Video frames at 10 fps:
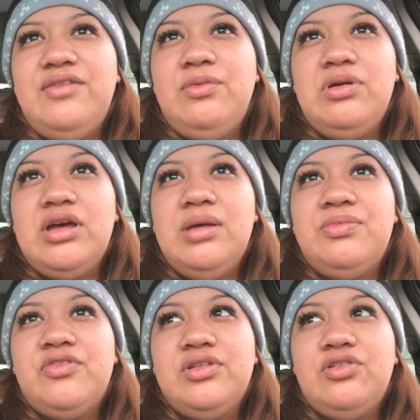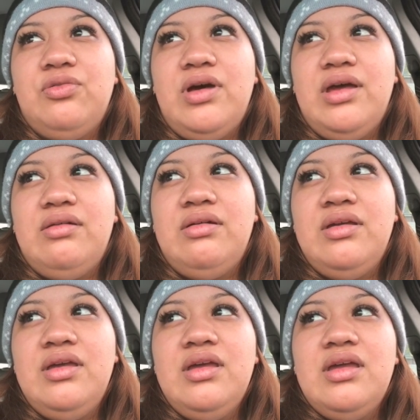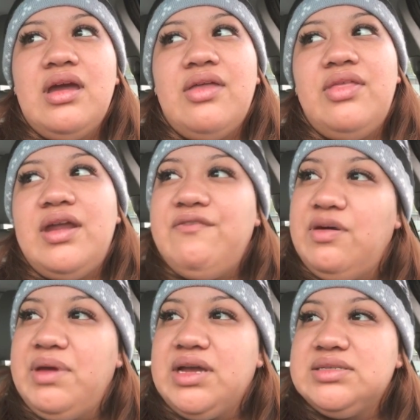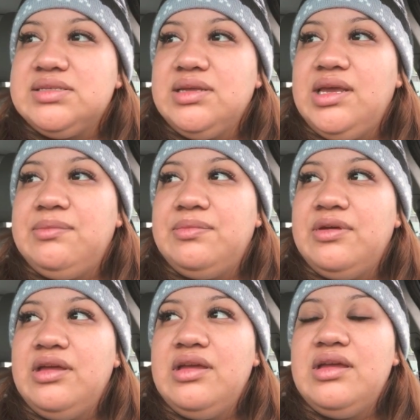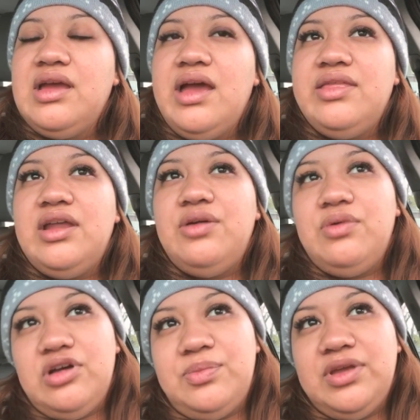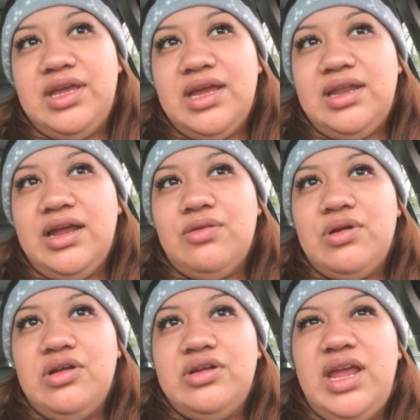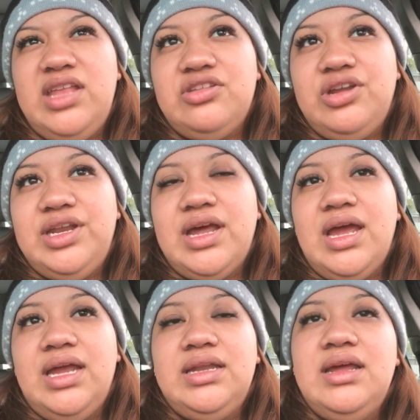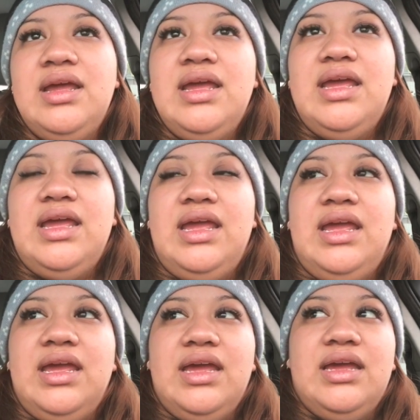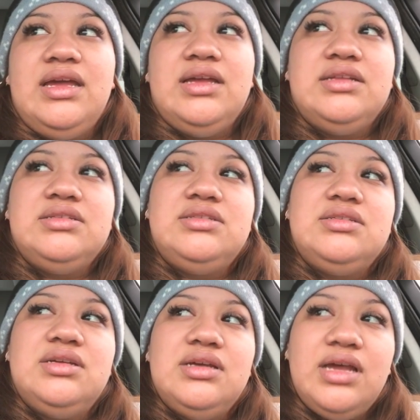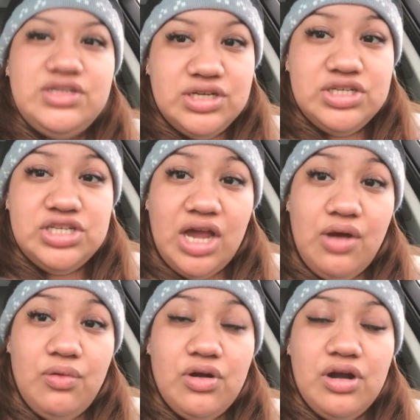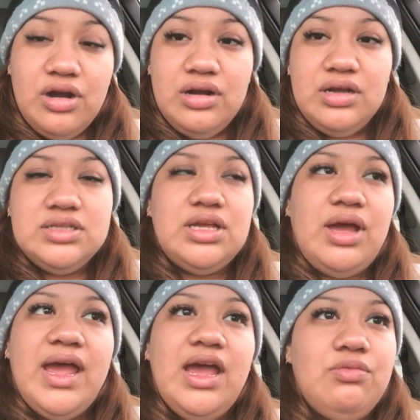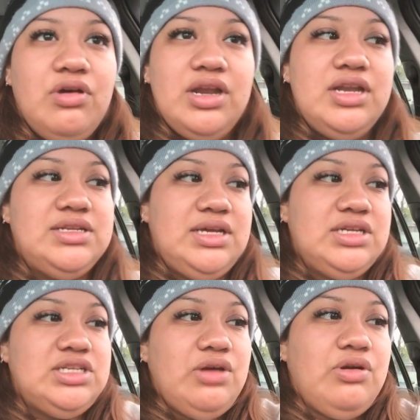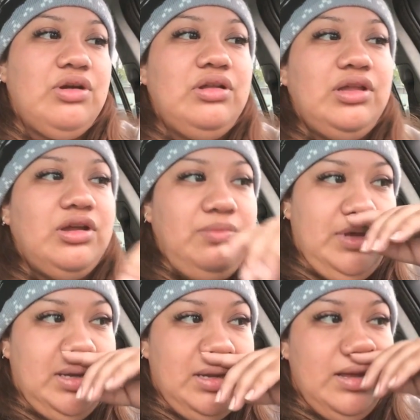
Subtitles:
I woke up for a little while, and then I fell back asleep, and then I woke up again like around 8:39, and I took a shower because I had wanted to take a shower earlier, but